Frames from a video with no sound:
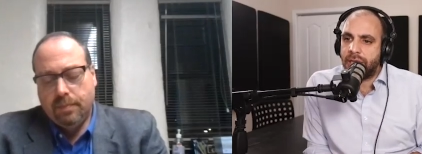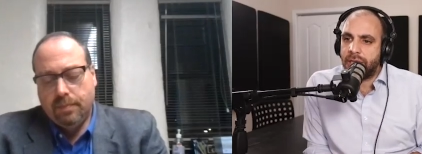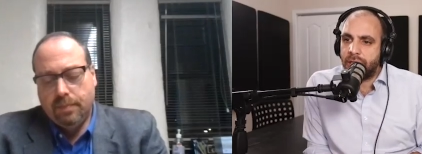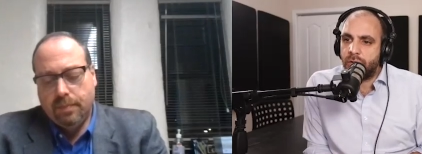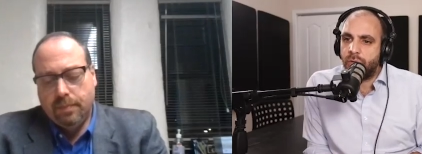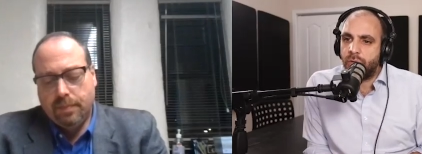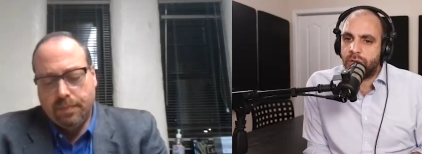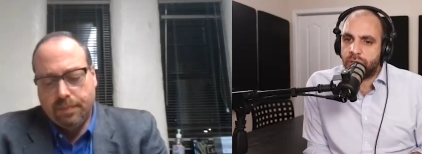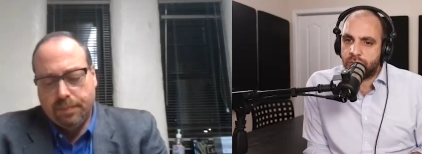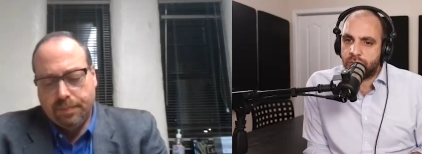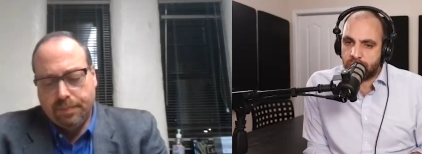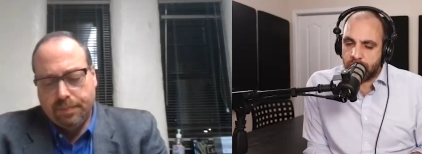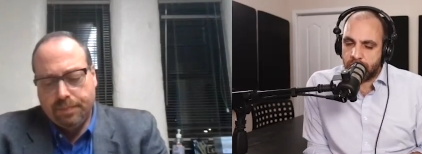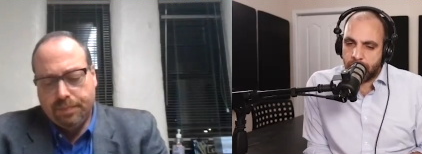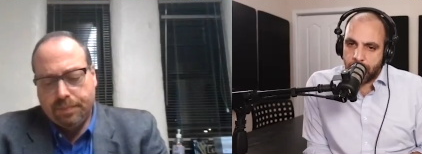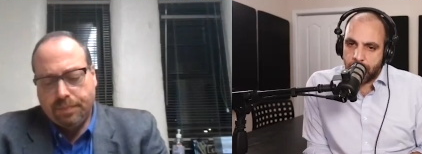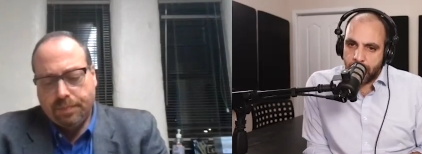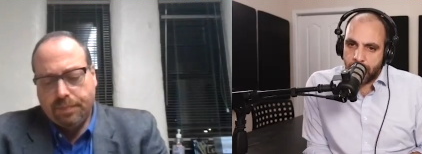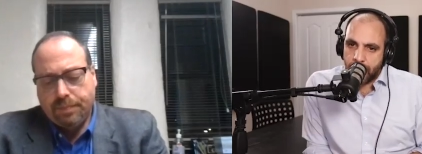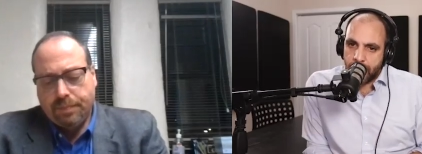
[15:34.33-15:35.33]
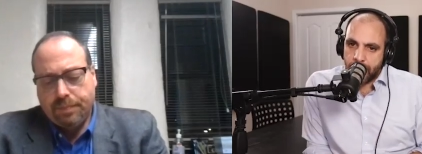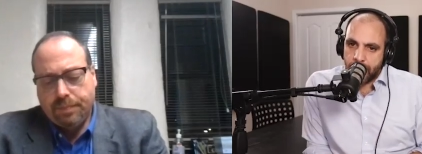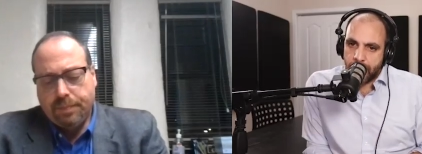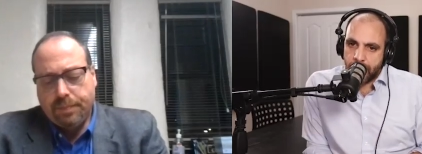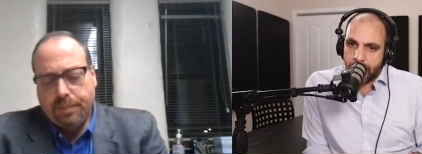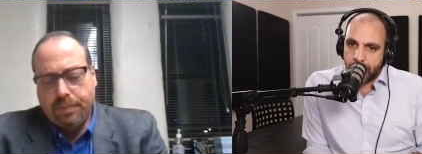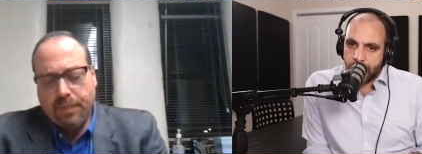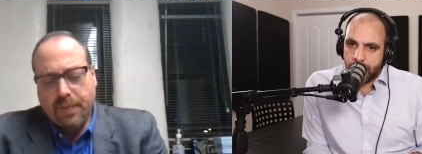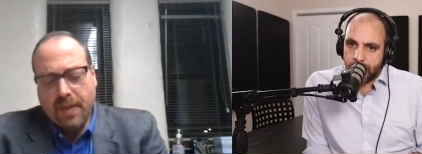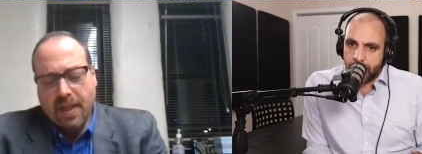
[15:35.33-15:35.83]
Speaker 1: in Russia?
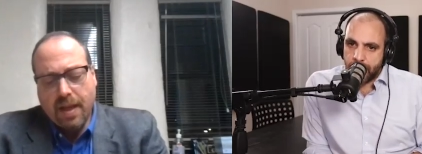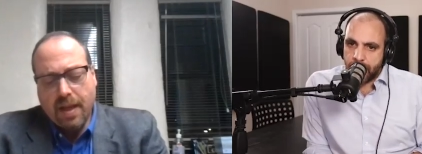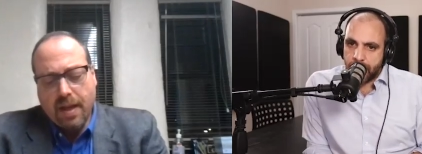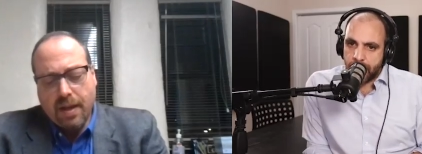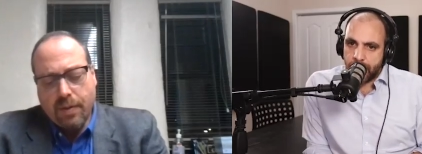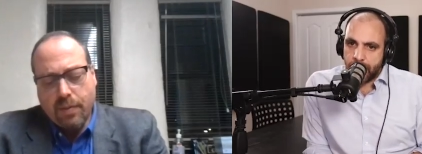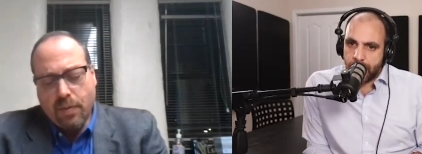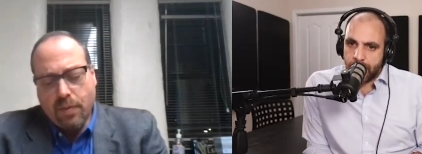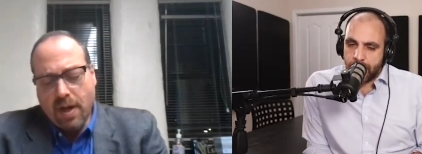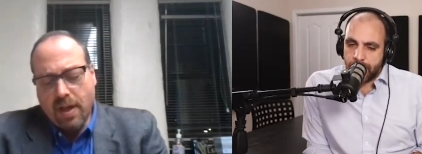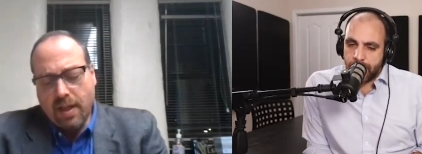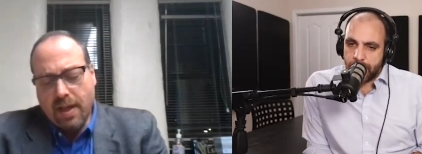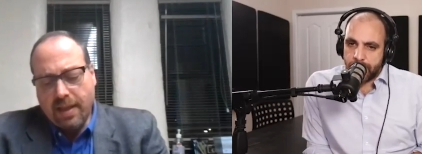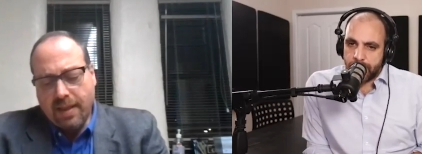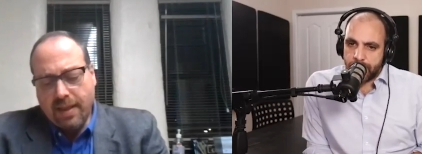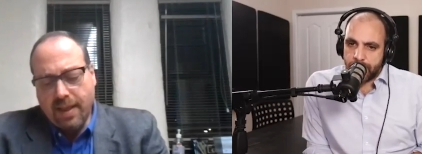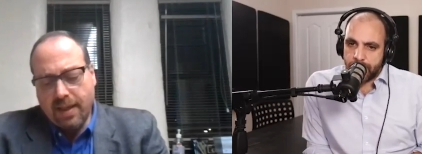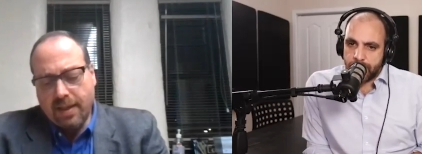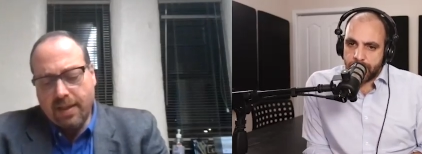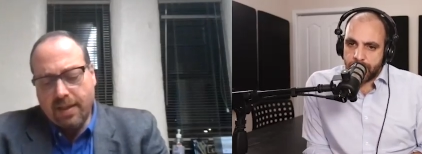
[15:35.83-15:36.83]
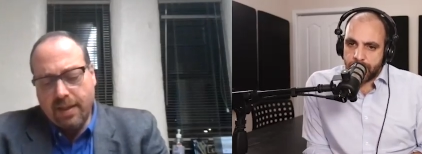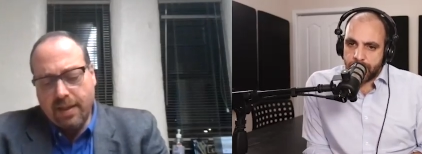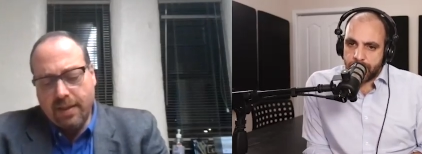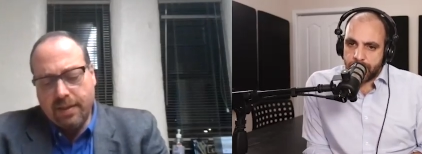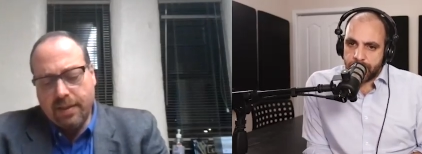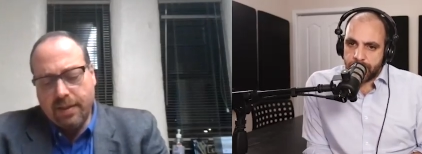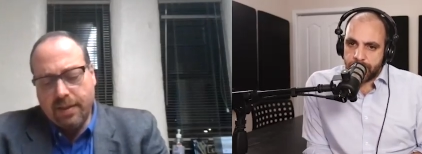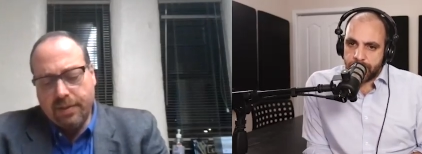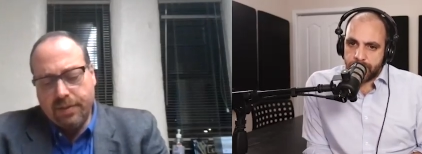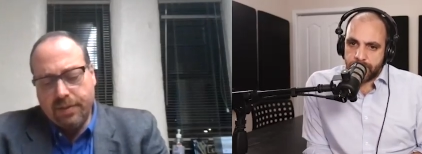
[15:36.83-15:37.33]
Speaker 2: Well, I think
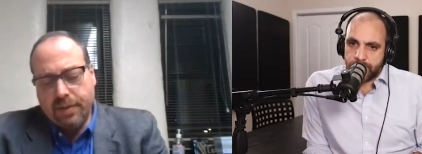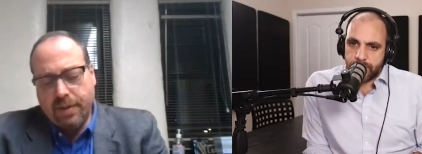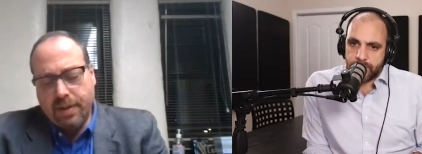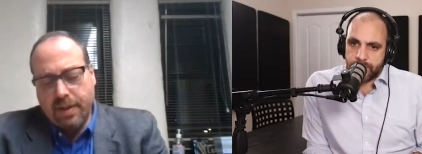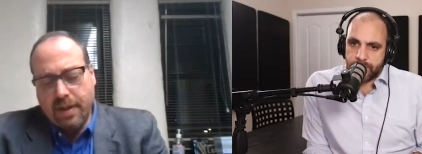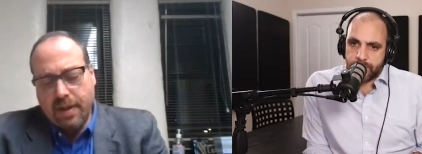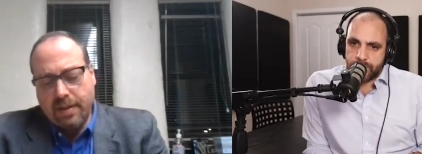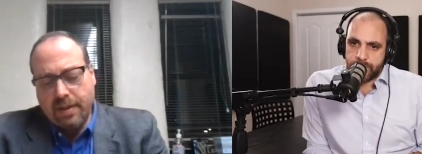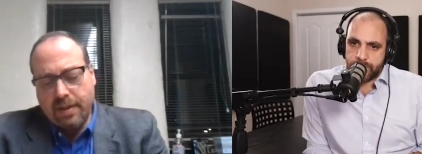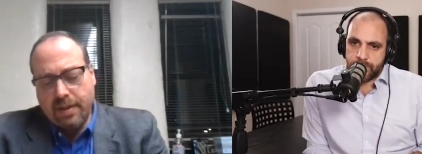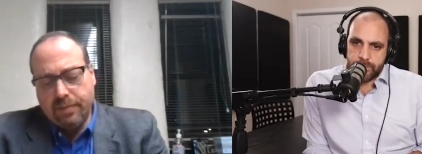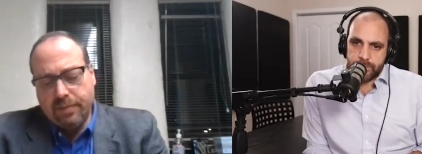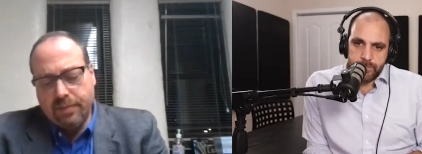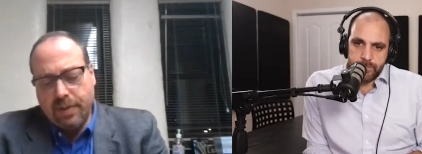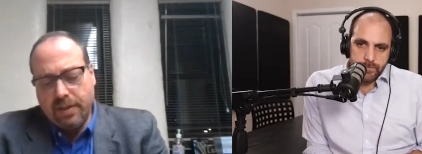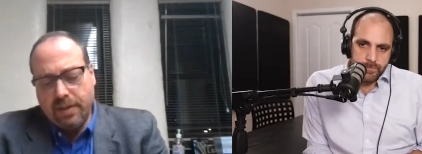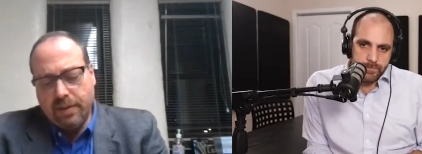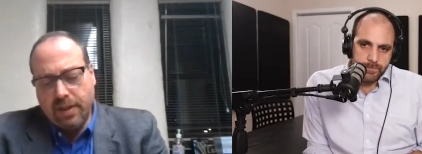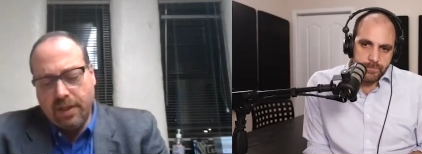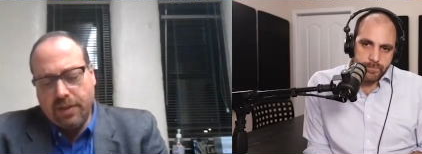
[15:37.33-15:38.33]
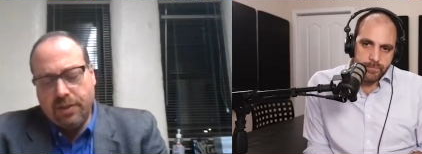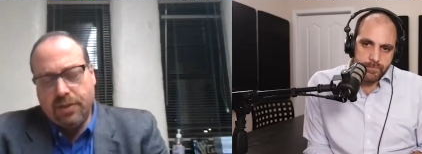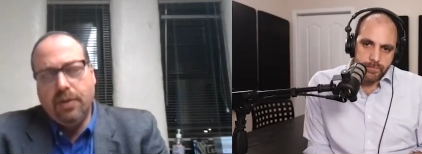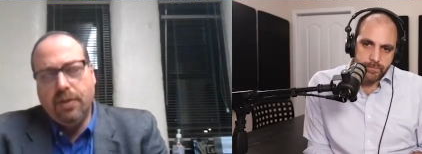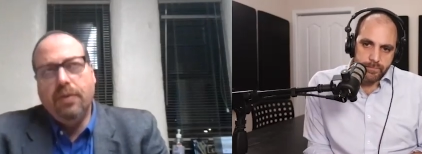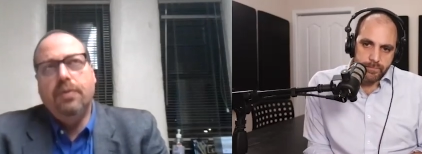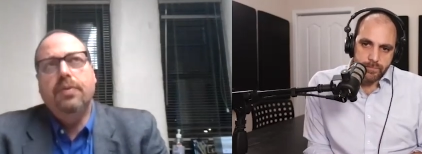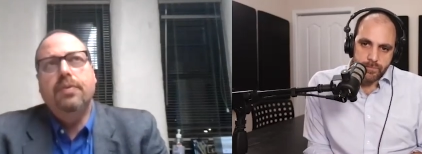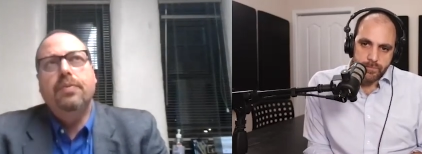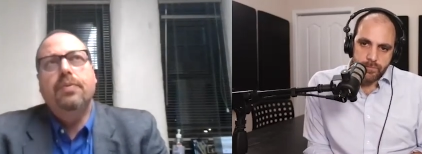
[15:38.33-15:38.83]
okay.
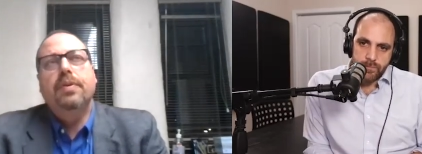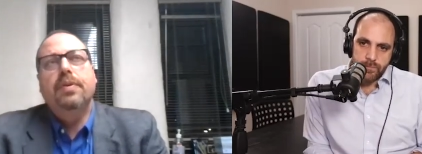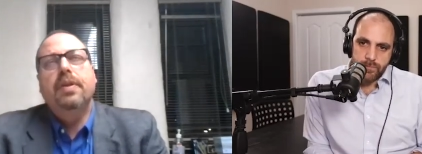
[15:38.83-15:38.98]
So